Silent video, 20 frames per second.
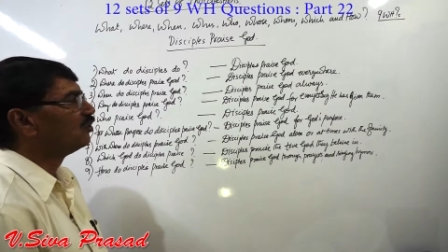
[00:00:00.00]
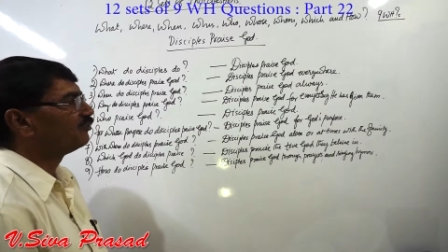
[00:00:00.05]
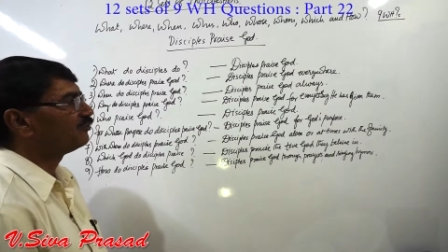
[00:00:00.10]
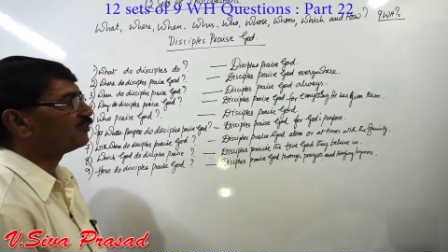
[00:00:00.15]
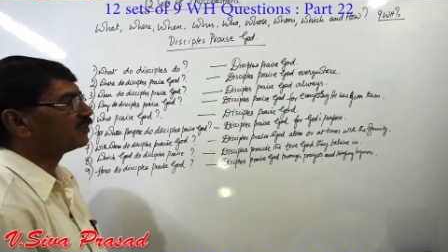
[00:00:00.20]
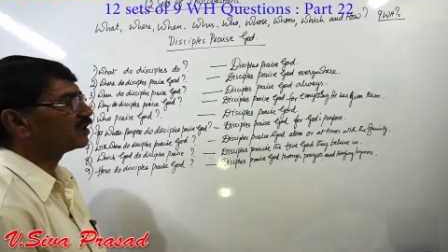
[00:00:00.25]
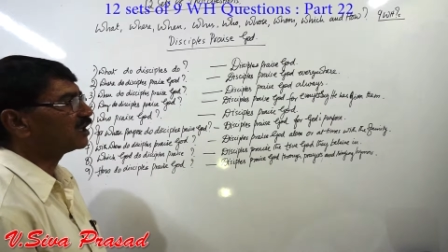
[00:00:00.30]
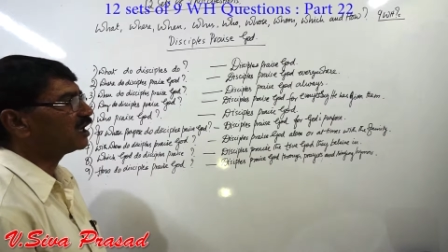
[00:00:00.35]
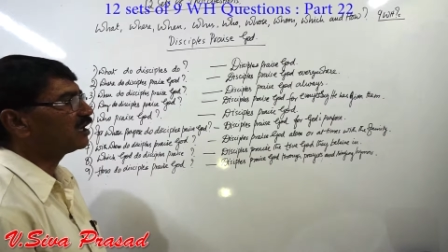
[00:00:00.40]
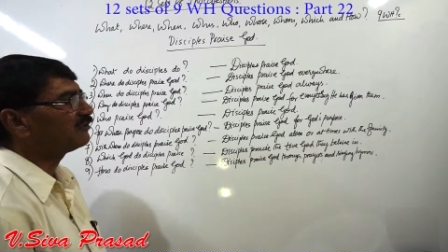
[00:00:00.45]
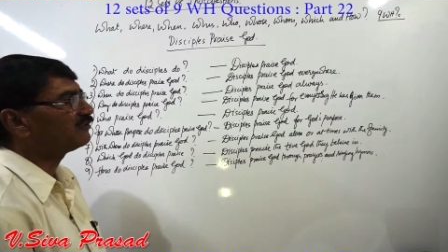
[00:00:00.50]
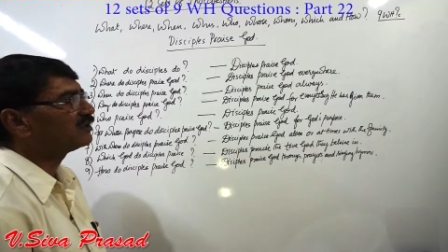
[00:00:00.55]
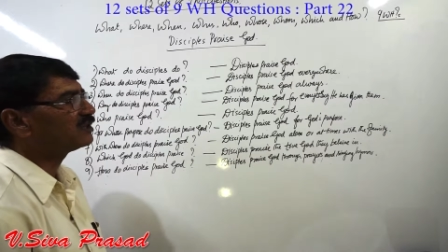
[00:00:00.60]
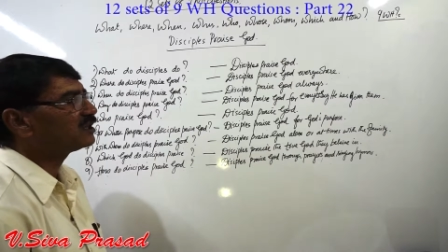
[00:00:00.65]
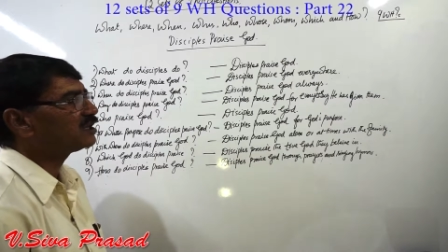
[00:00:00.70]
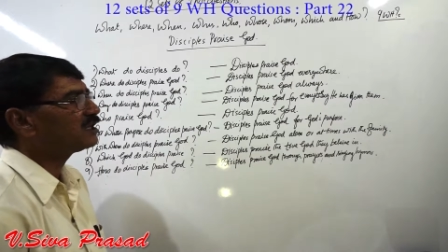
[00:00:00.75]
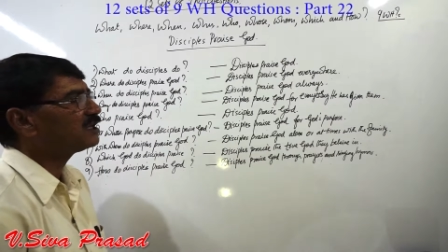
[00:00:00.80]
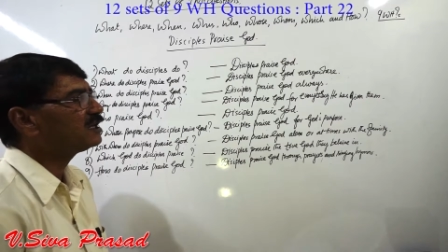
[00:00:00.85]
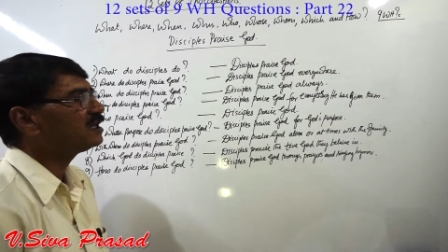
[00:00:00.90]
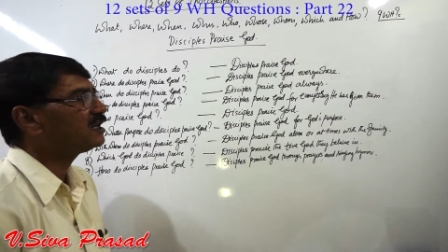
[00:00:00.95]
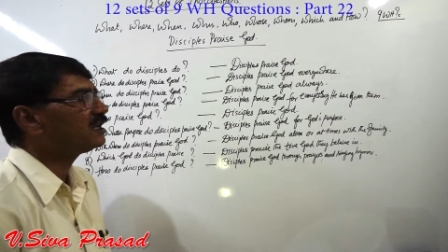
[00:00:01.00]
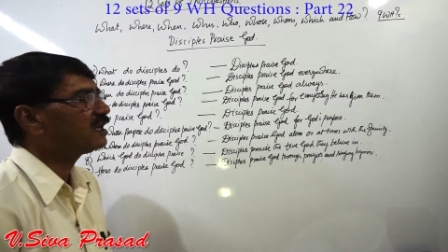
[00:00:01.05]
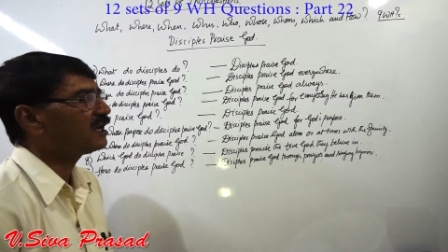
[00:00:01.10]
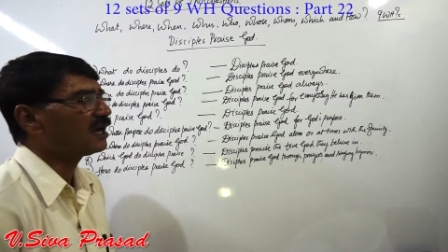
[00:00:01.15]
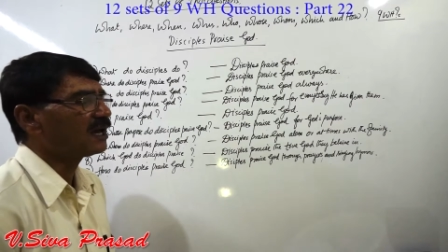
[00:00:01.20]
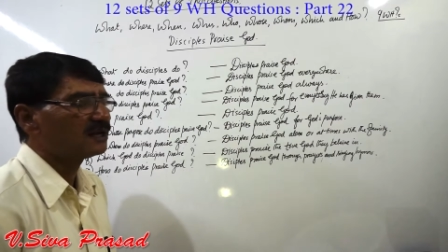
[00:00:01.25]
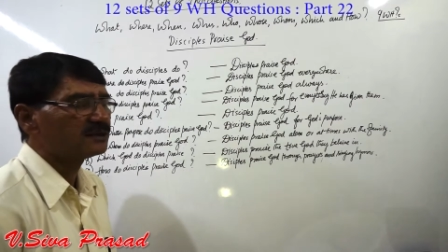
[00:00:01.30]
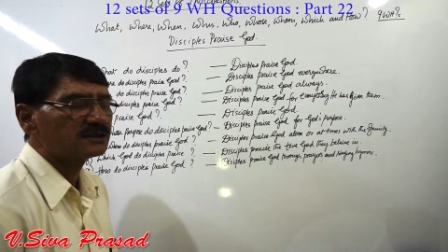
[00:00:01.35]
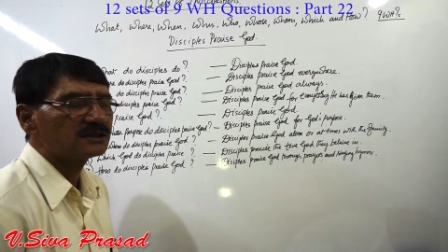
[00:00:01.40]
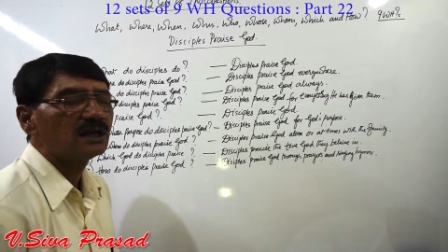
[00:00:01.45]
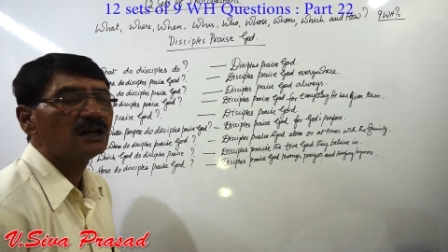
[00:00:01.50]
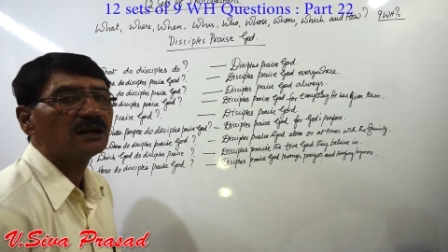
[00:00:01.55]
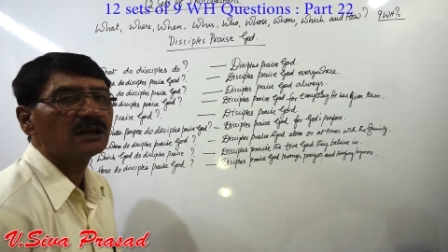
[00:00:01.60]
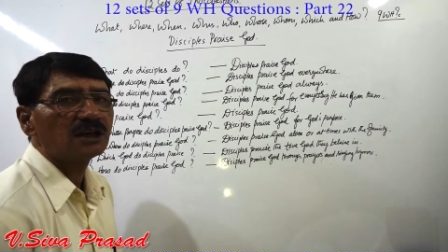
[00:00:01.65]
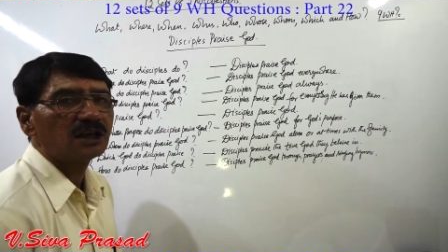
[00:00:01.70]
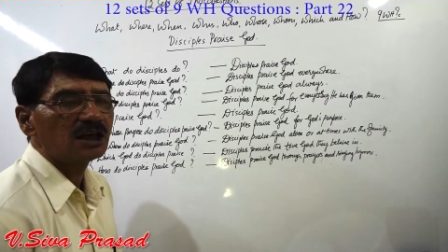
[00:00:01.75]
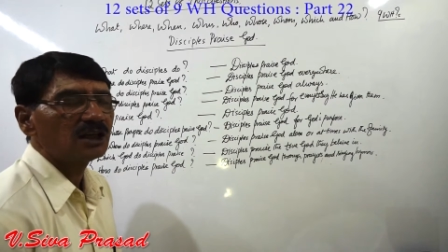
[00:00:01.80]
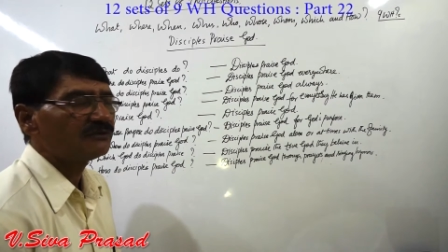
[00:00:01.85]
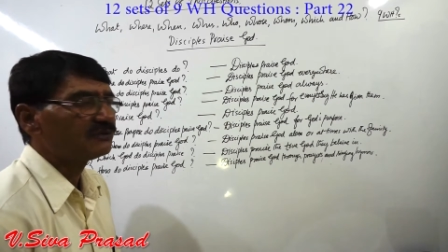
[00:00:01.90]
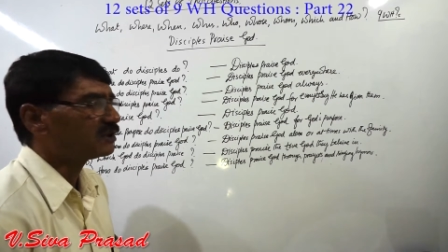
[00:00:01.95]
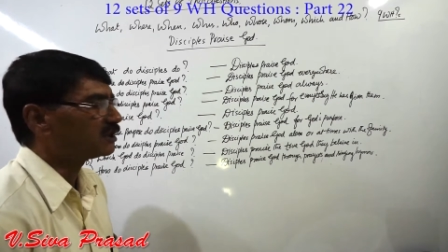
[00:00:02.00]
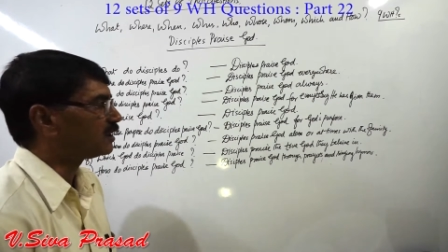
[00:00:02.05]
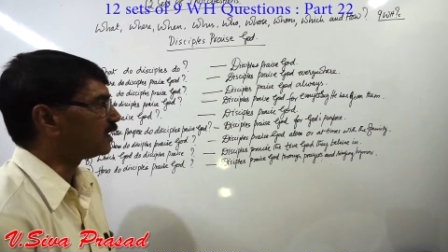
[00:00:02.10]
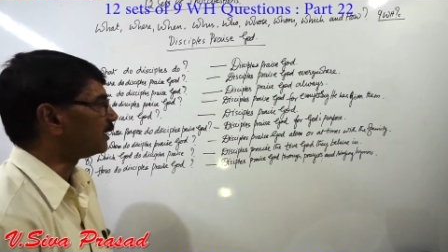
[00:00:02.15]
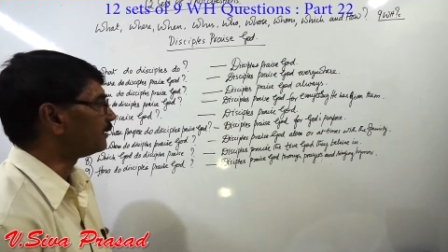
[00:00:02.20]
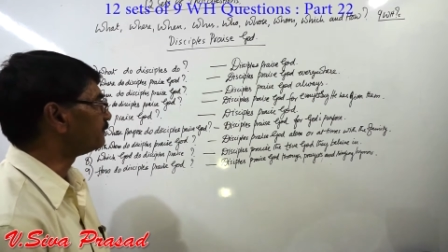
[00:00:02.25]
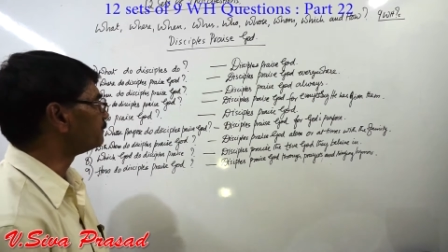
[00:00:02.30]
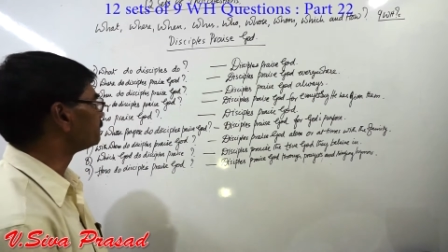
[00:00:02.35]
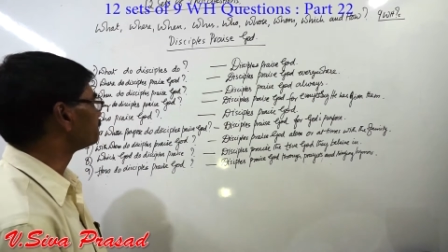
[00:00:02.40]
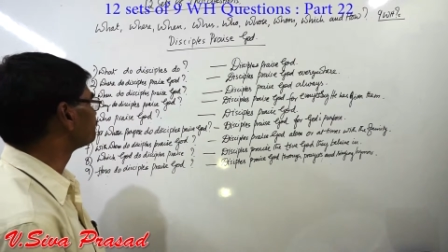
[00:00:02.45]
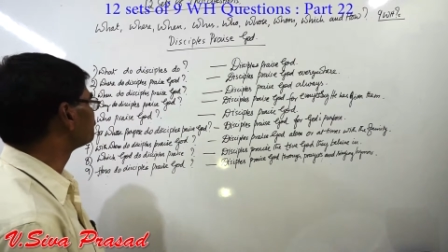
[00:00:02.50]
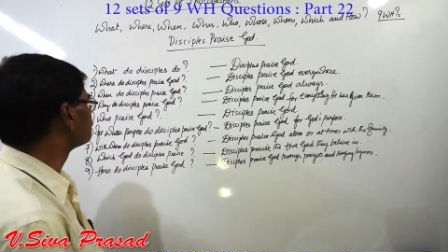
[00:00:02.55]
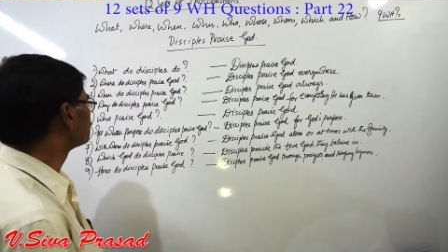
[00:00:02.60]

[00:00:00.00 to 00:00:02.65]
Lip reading: for everything He has given them.